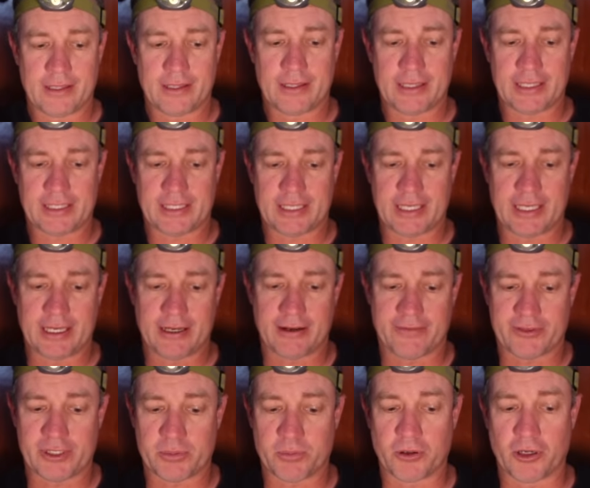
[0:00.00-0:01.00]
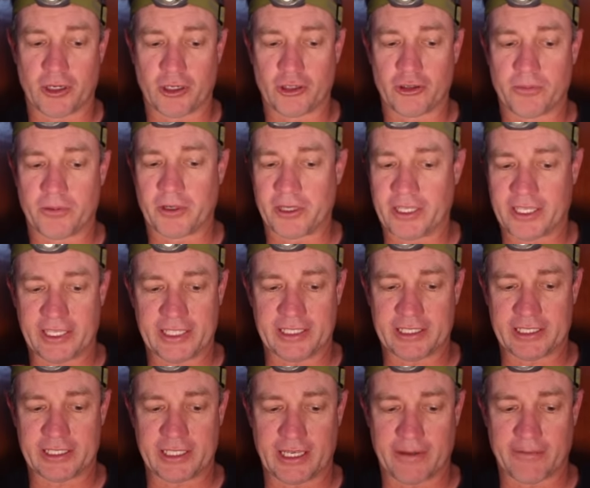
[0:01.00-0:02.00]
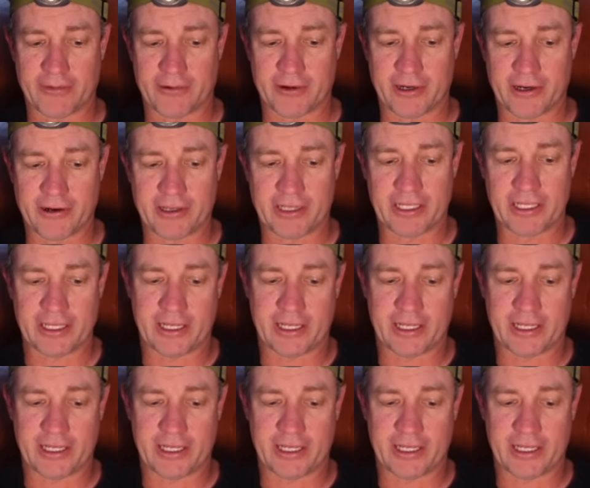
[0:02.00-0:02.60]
This here, I've just put a loop on here just temporarily.